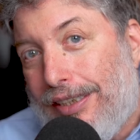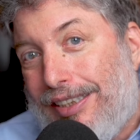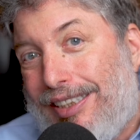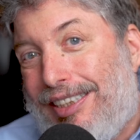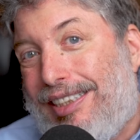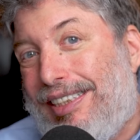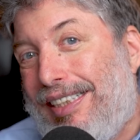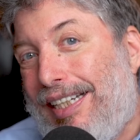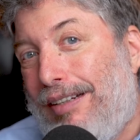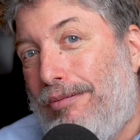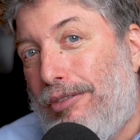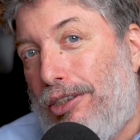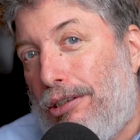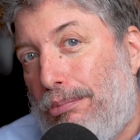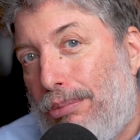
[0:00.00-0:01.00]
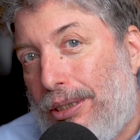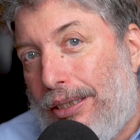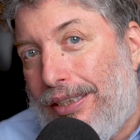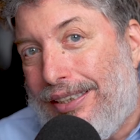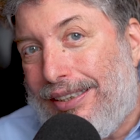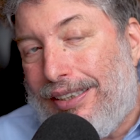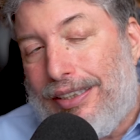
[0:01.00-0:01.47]
seem to
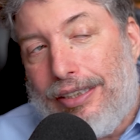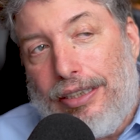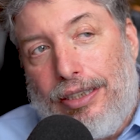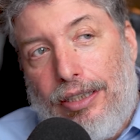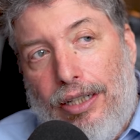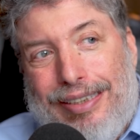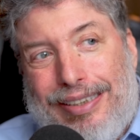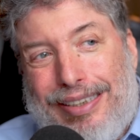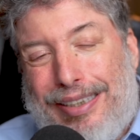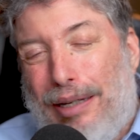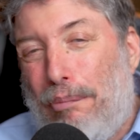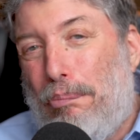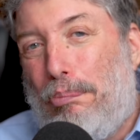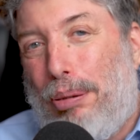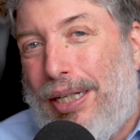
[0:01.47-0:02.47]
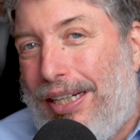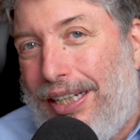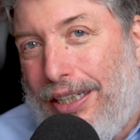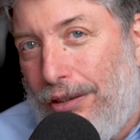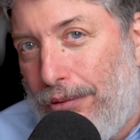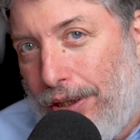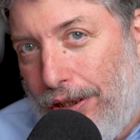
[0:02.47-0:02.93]
be
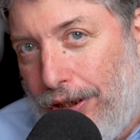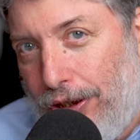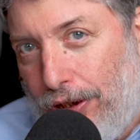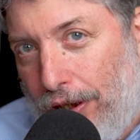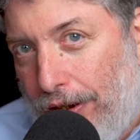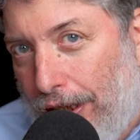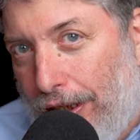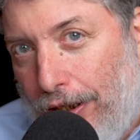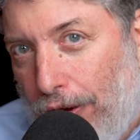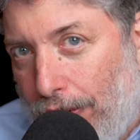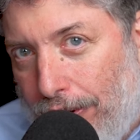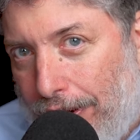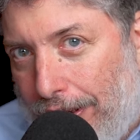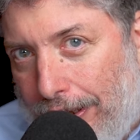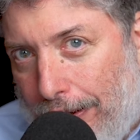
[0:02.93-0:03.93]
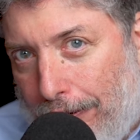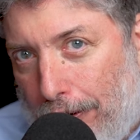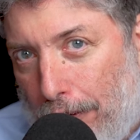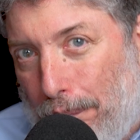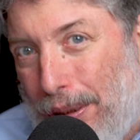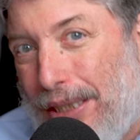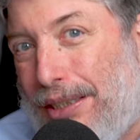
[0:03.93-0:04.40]
competing with each other. They don't seem
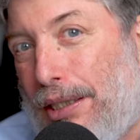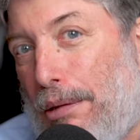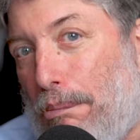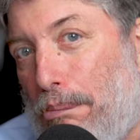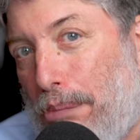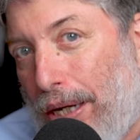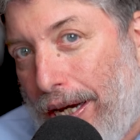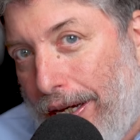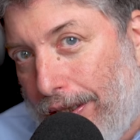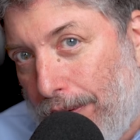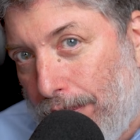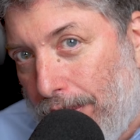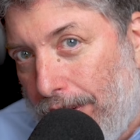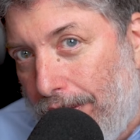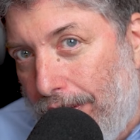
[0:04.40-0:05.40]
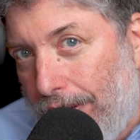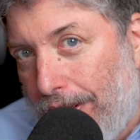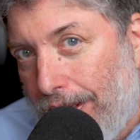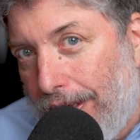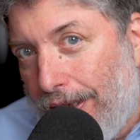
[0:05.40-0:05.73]
to be compatible.